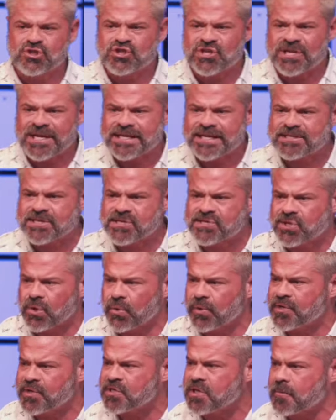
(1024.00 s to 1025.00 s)
Jesus
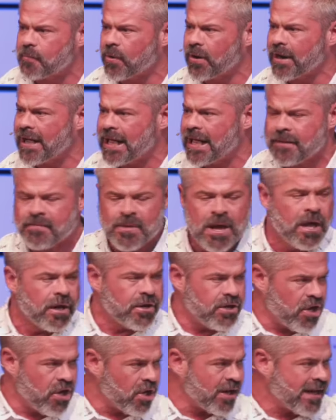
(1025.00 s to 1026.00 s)
told us to pray?
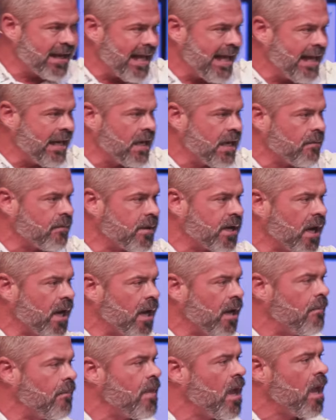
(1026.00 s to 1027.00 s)
Your kingdom
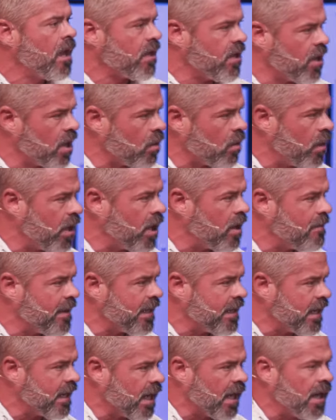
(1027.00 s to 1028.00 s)
come, your will be
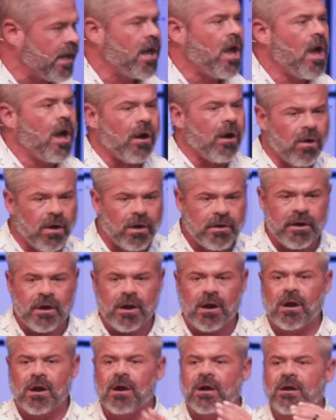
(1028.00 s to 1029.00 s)
done on
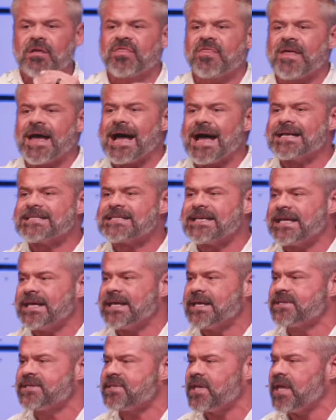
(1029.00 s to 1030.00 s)
earth as it
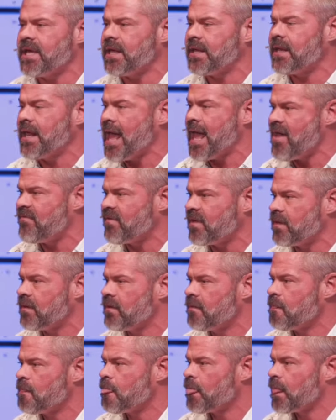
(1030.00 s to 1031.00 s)
is in heaven
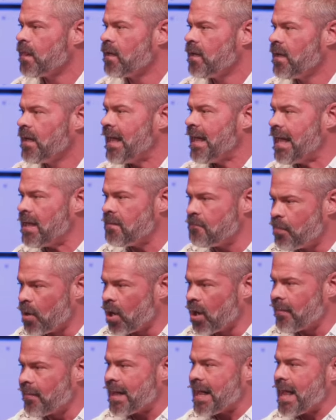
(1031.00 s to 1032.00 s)
in
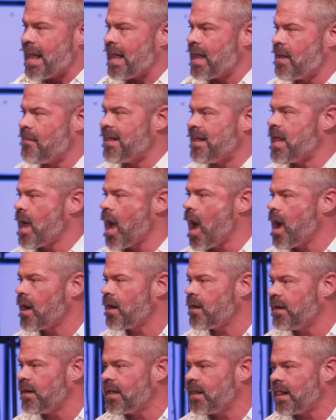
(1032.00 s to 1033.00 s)
Birmingham, in
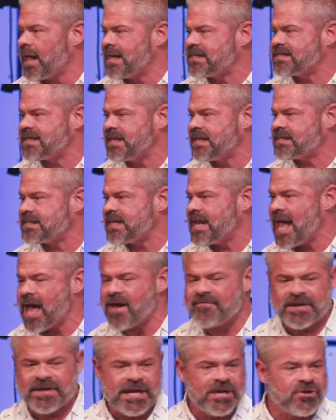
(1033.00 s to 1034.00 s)
Irondale, as it is in
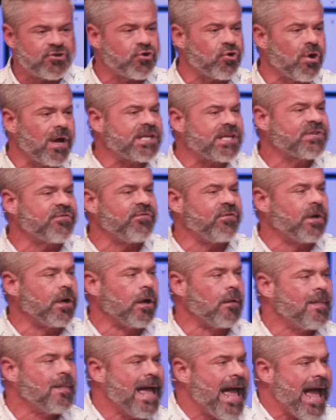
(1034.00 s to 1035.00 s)
heaven, in
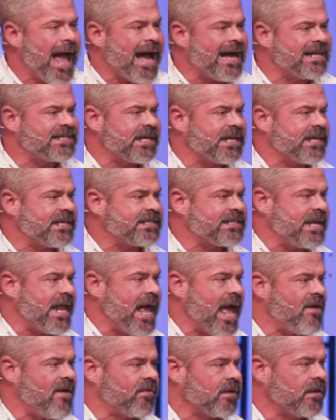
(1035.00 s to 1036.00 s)
Trussville, as it is in
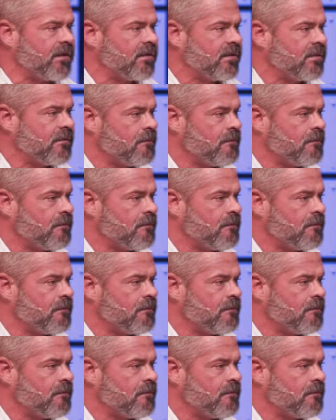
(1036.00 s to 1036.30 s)
heaven.